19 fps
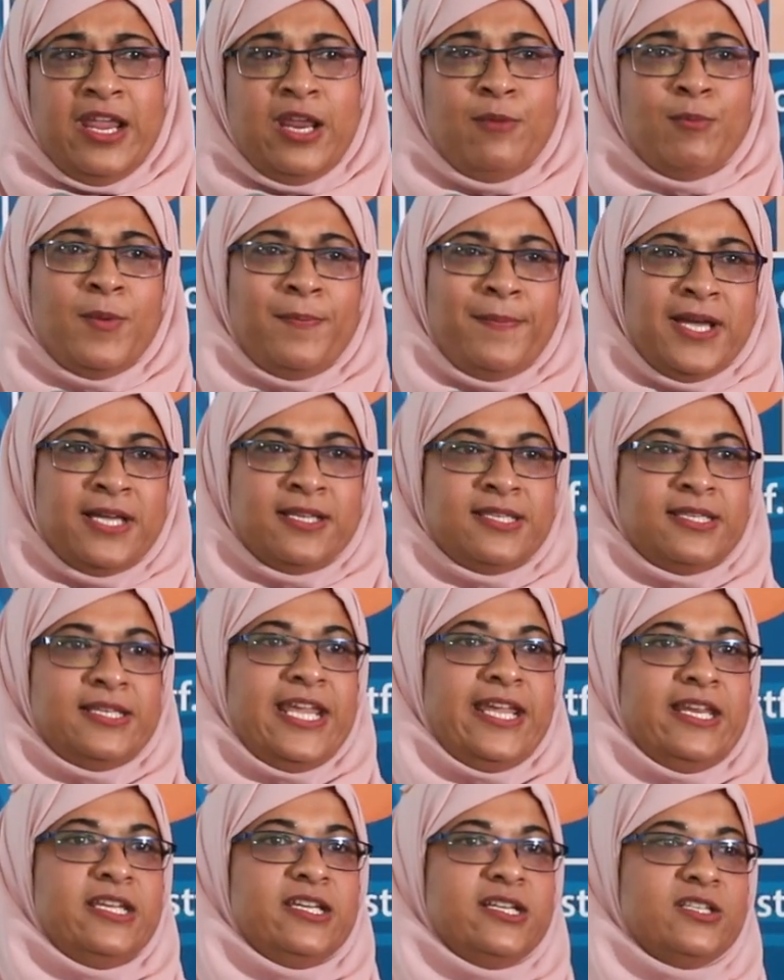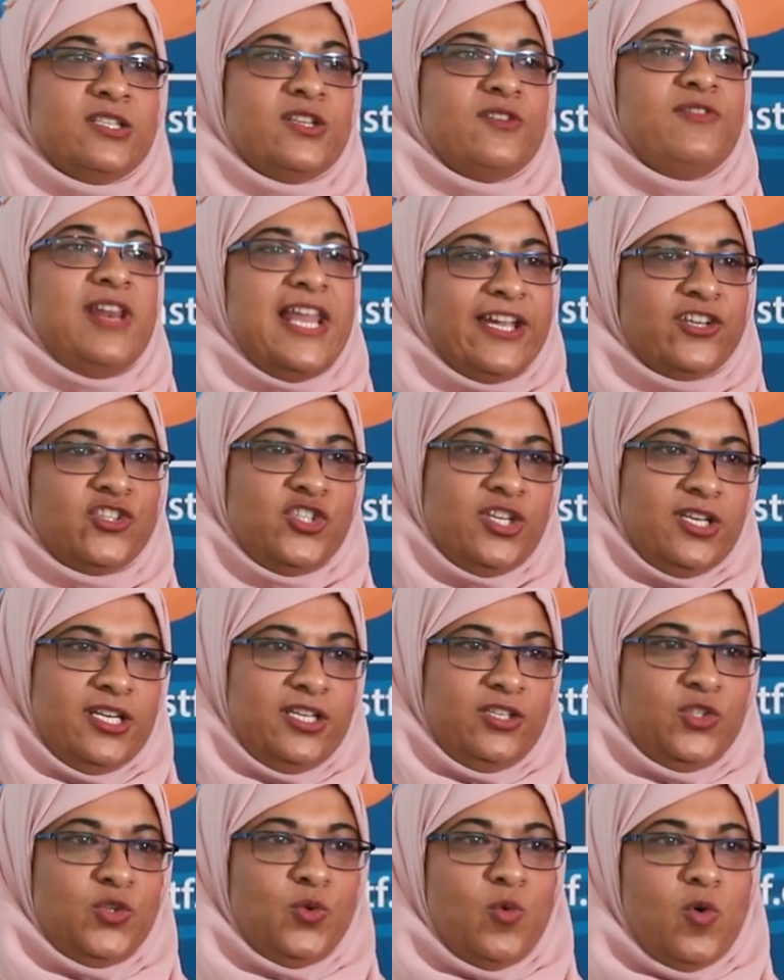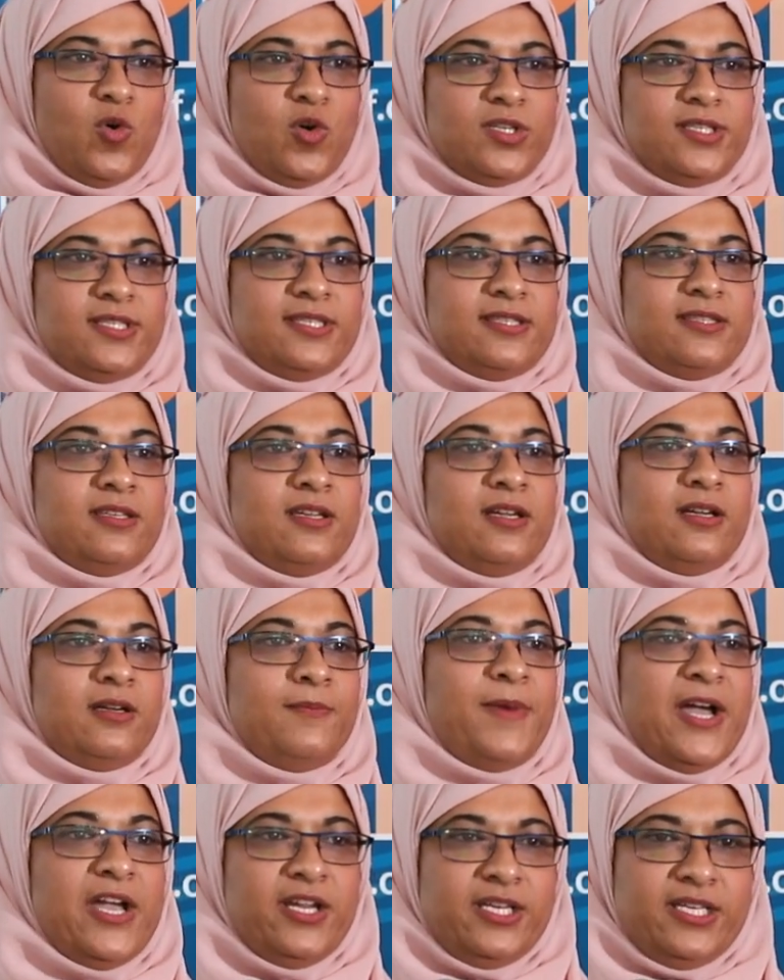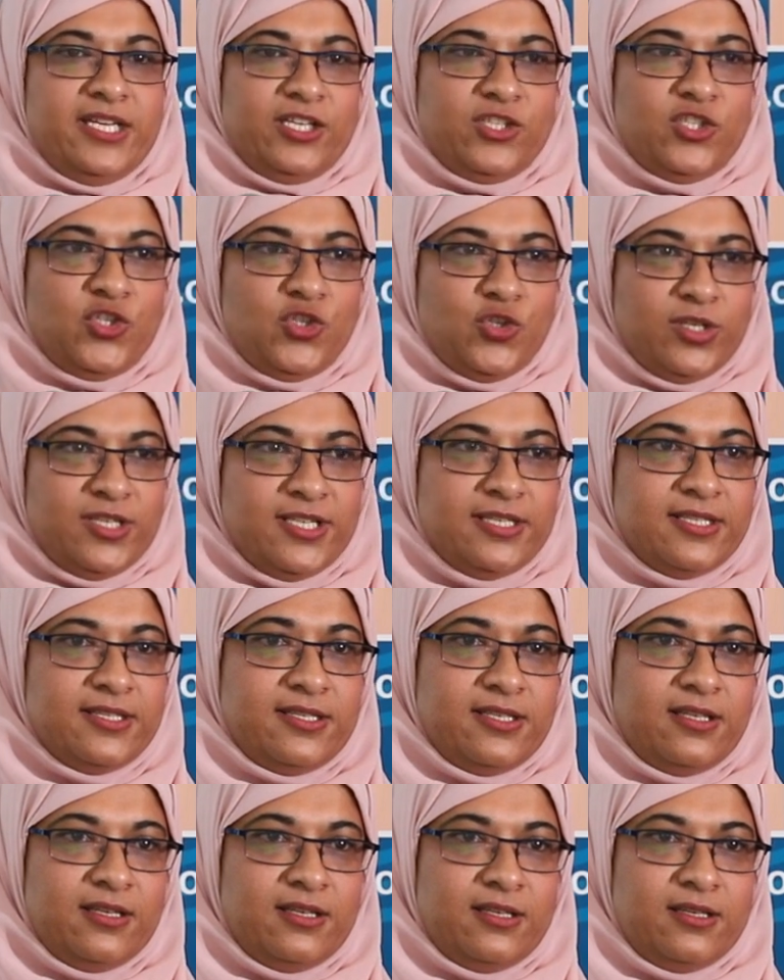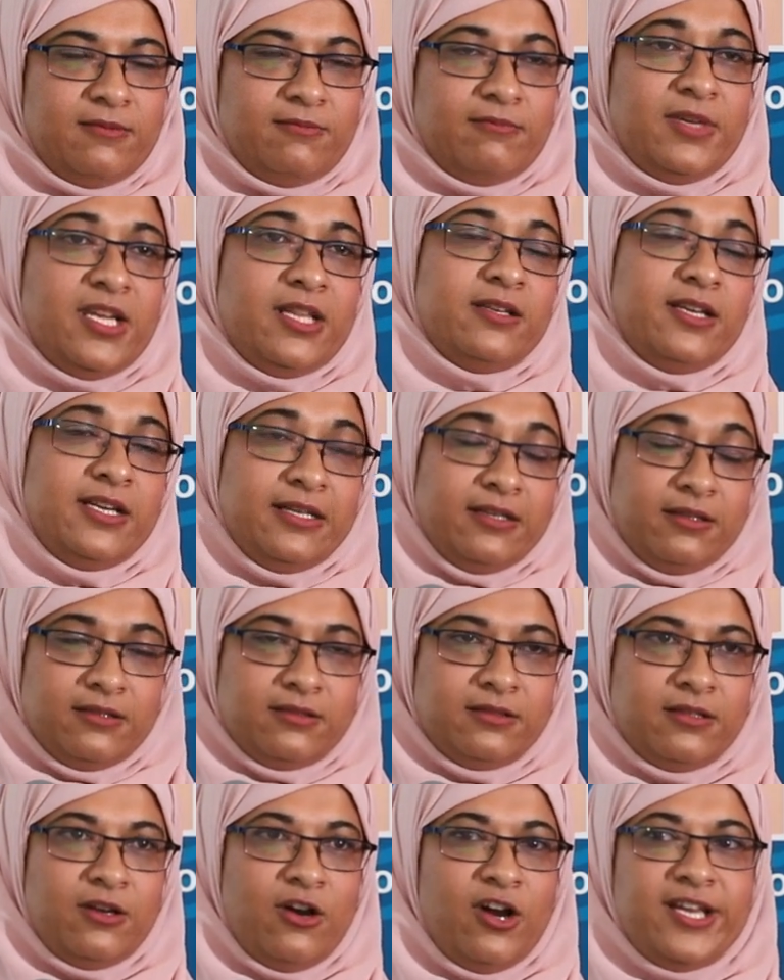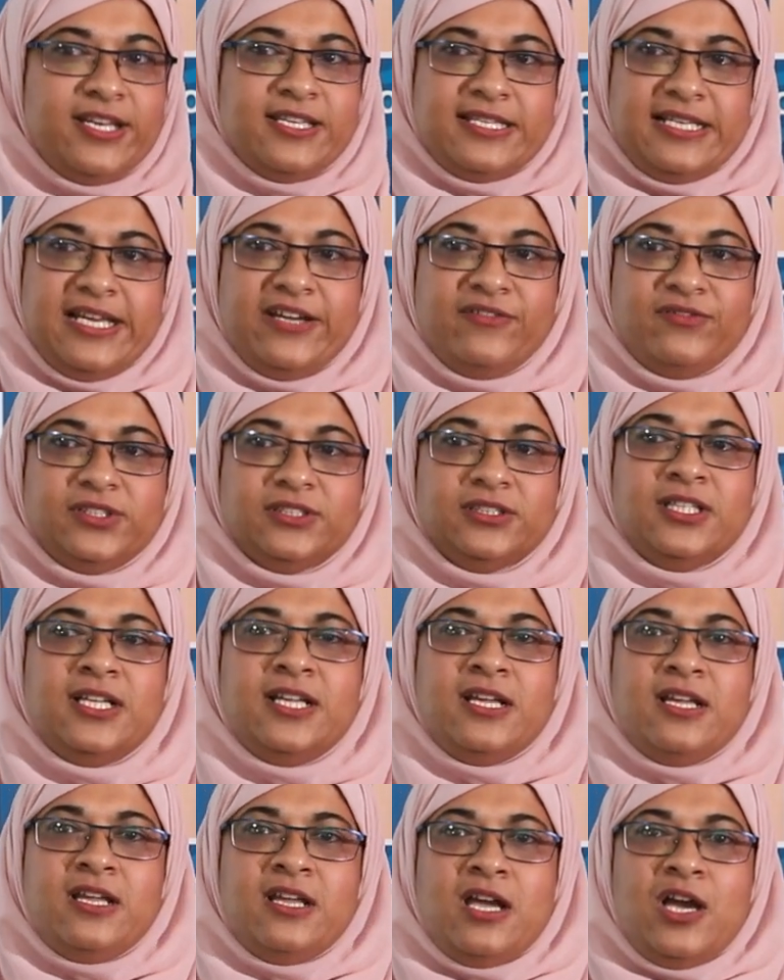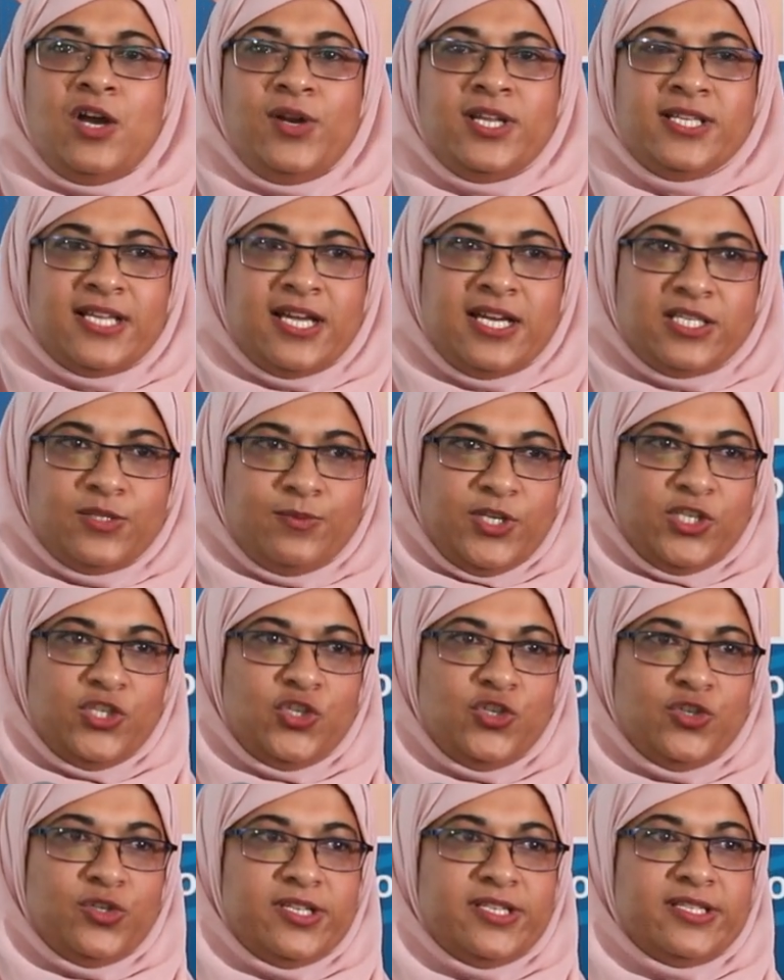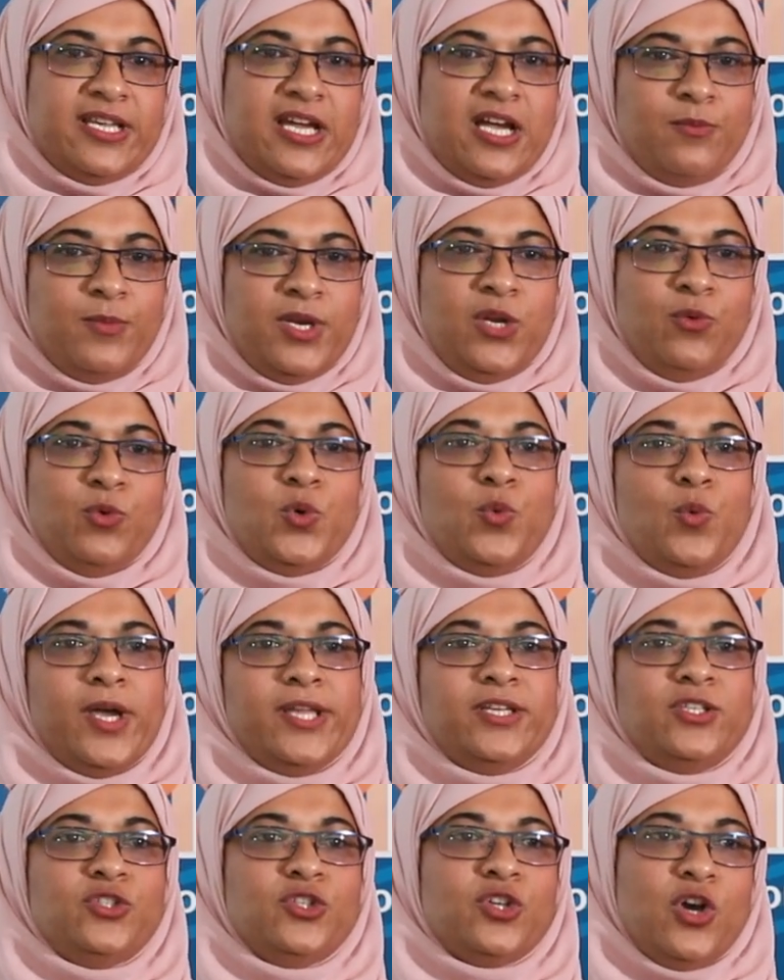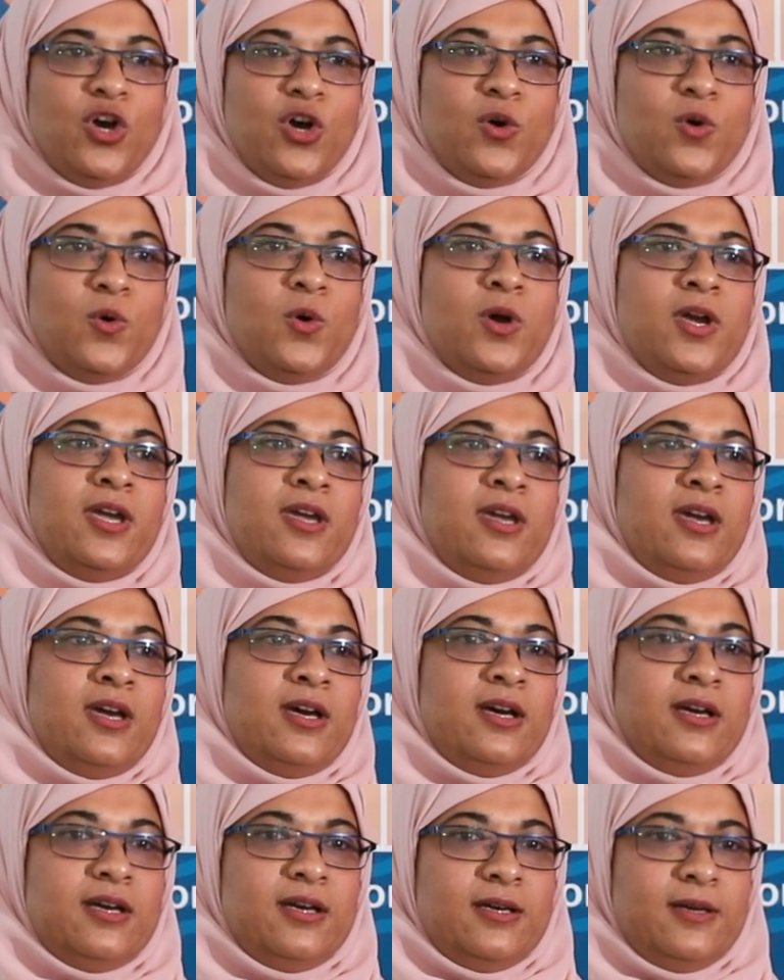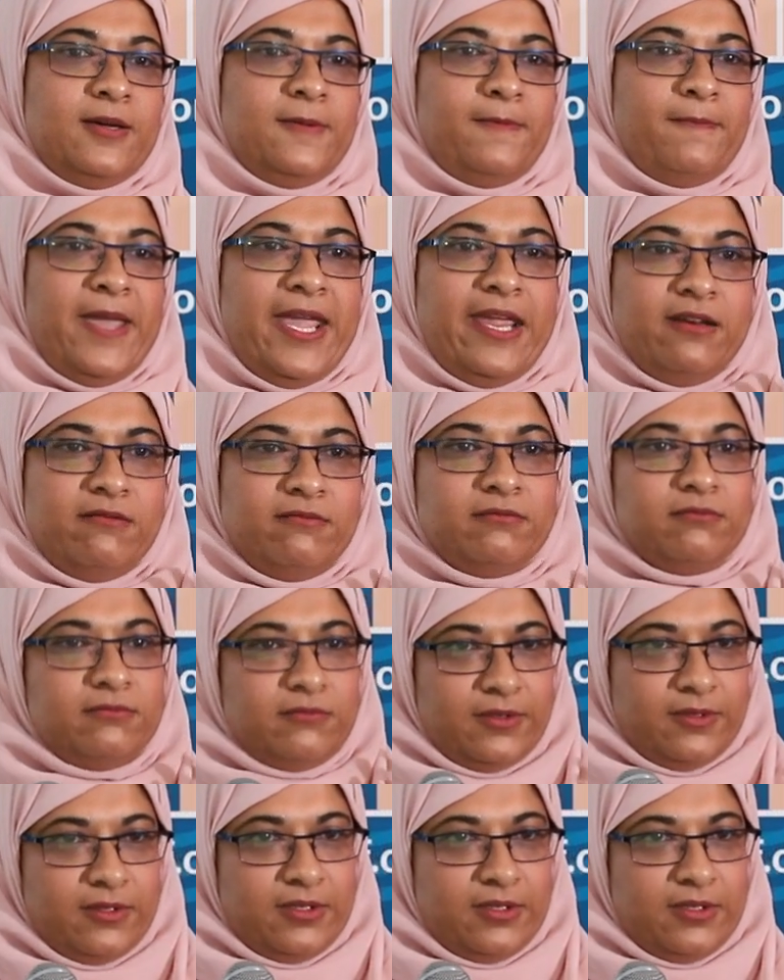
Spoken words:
In my past 10 years of lecturing towards biotech students in the honors level, I always ask my students how many would want to go and